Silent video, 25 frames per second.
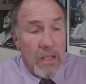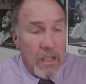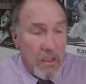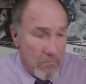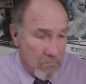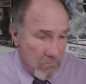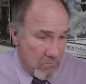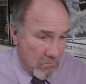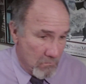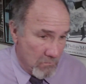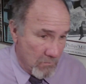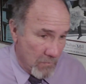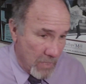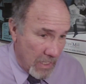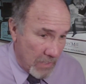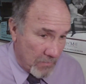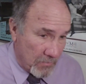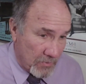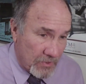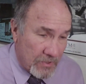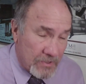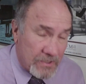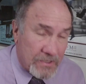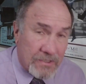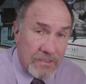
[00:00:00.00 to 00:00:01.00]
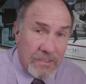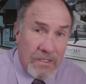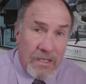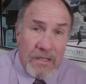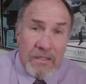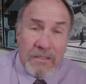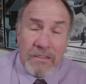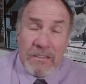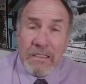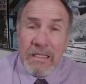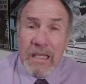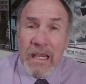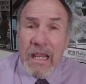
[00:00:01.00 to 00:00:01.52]
Maybe the
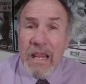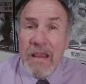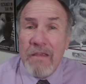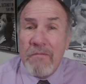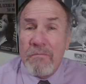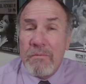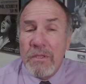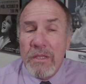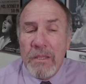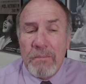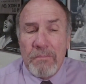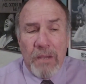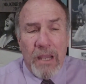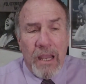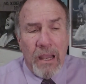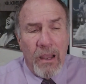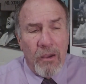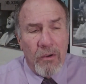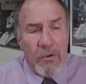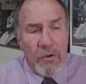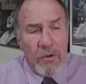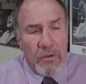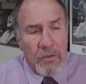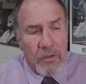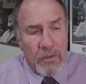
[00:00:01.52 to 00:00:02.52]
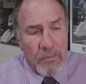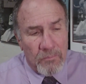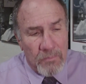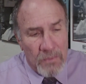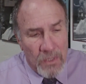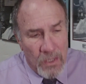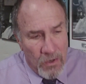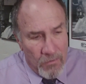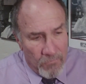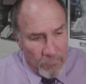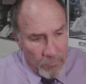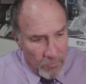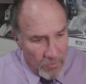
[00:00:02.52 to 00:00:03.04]
sun gave me the power,
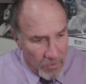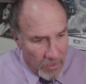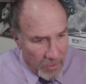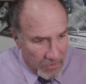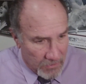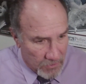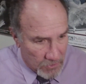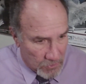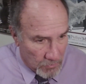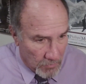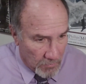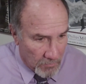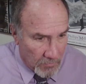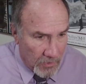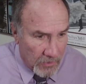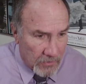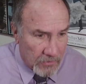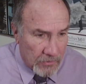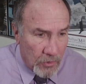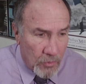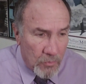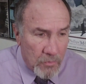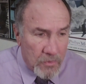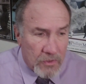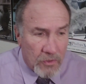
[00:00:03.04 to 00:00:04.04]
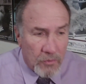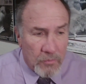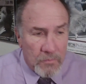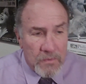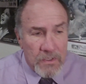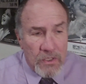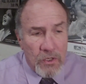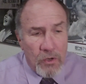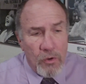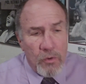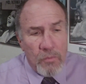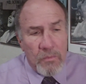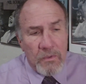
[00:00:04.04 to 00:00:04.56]
for I could swim Loch Lomond and would
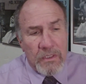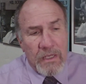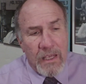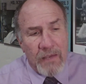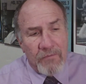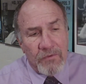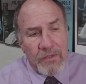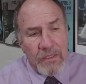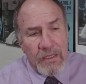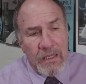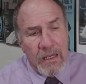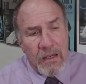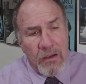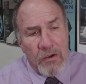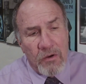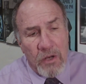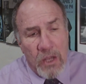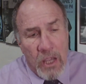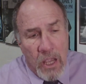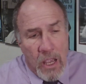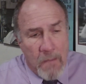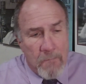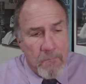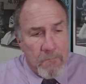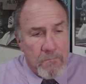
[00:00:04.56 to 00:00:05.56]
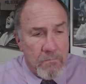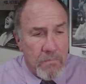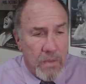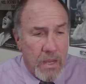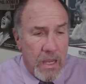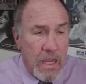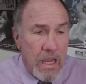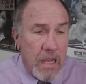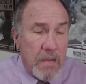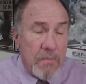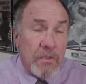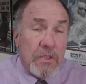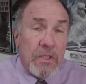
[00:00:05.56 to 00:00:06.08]
be home in half an hour.
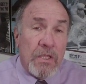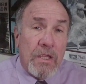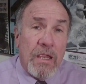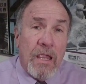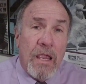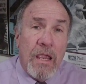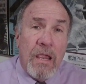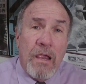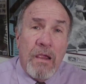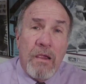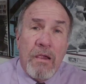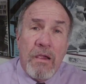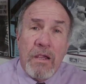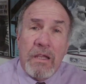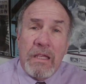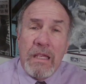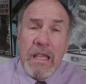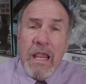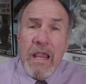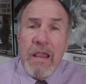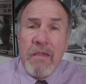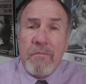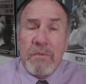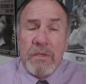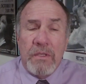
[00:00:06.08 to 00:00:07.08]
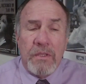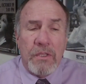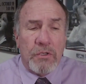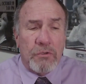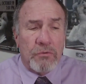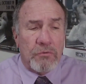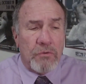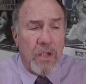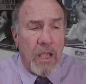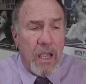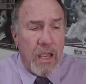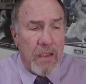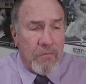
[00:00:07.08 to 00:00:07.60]
Maybe the air gave me the
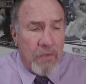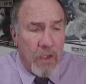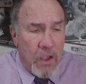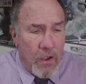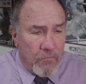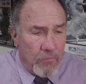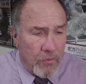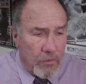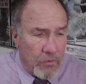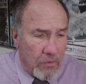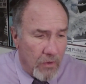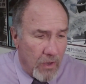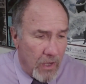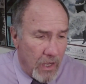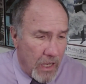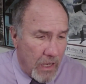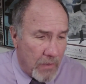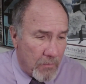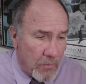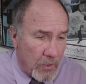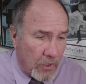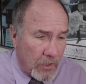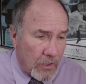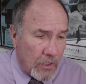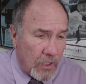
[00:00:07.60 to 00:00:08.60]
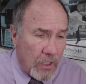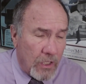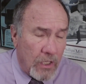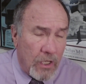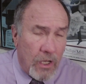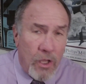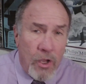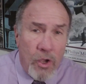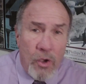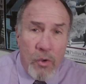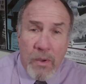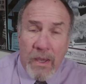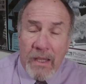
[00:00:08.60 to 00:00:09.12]
drive, for I'm all
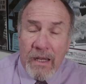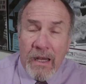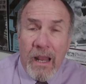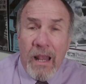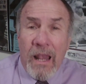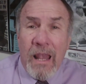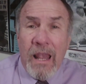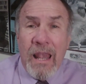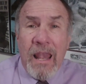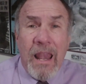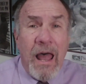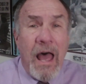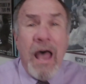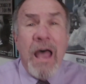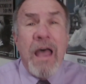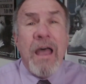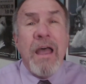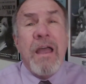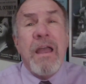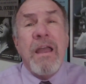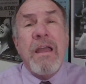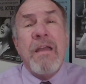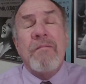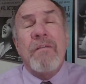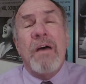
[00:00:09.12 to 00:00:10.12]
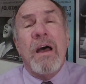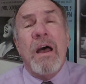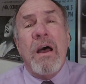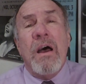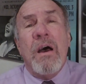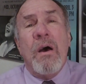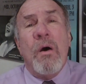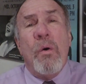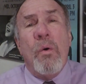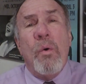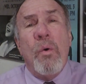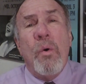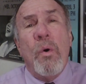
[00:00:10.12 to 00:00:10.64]
aglow and alive.
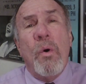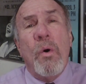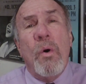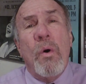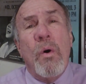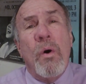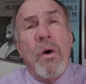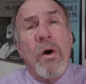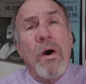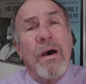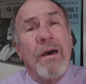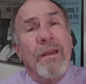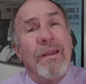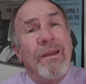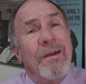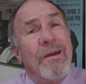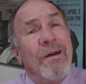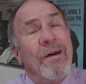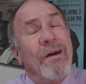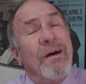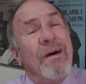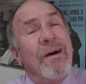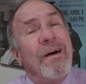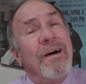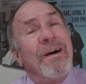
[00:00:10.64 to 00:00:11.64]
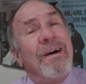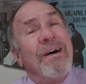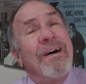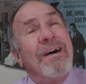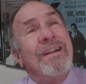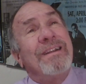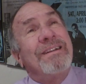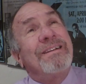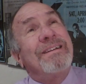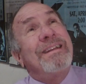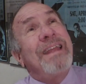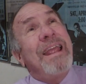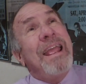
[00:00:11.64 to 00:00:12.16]
What
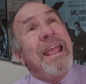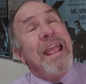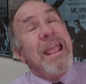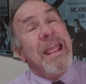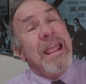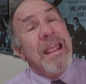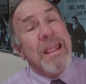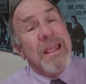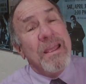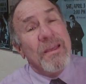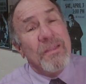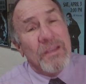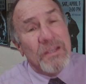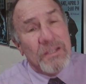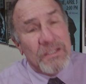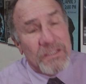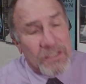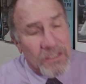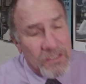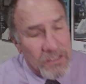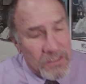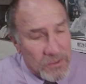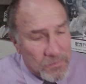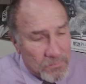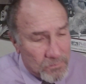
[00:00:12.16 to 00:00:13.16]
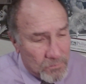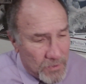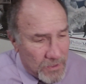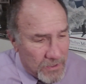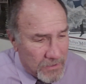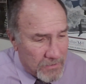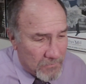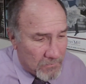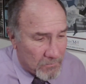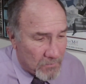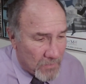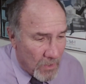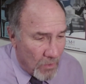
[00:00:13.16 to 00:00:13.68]
a day this has
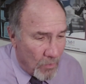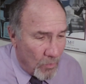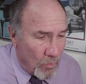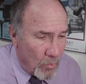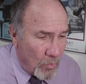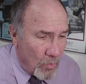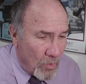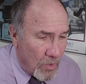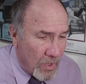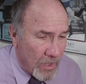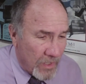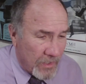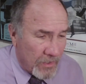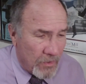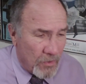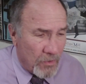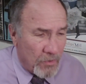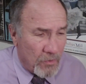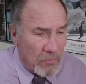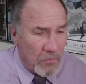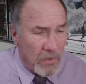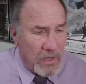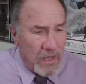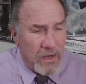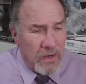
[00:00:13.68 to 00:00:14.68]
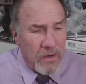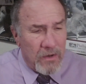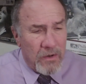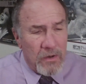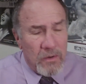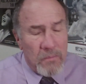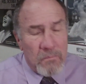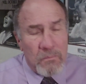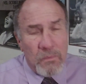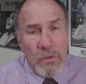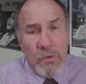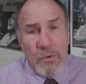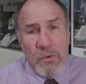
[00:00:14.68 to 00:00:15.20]
been, what a
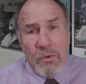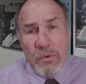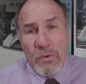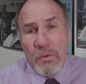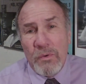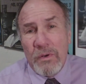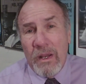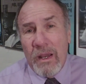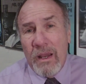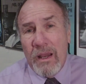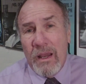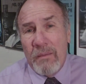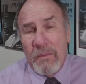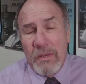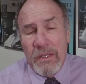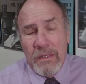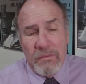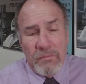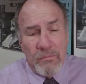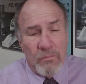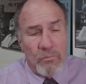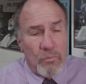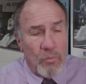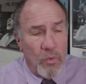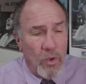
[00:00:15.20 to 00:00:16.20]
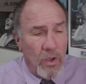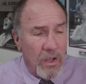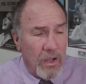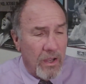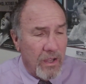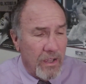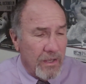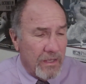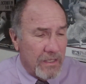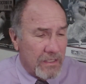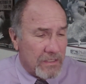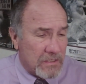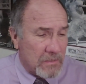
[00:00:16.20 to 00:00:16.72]
rare mood I'm in.
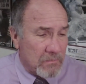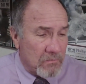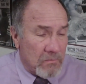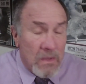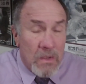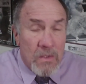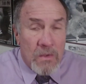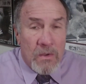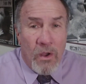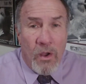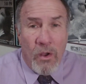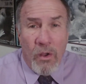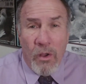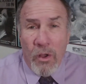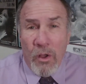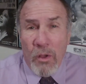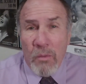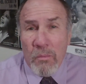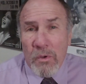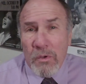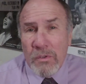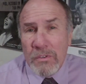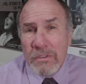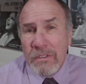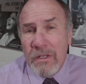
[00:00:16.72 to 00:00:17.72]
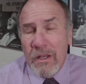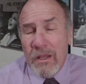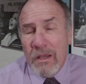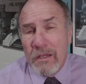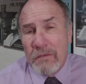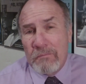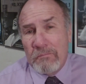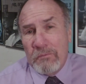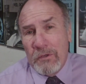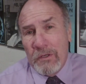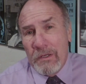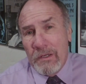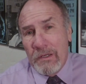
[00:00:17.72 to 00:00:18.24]
Why, it's almost
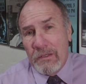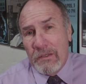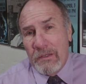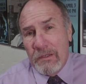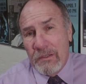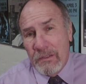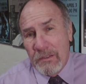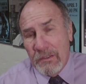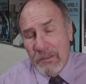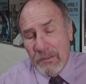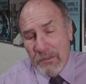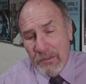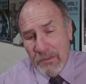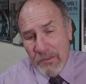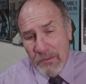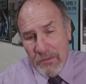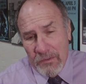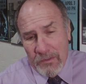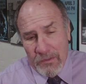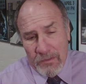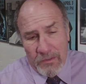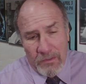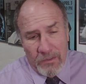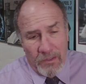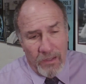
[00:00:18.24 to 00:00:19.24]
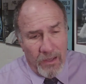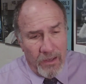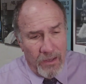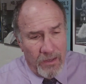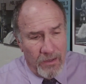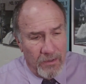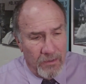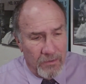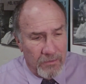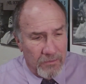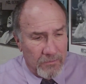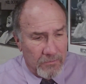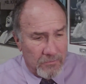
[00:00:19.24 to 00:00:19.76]
like being in
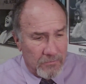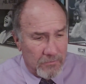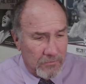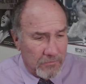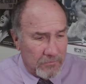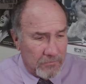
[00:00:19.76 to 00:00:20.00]
love.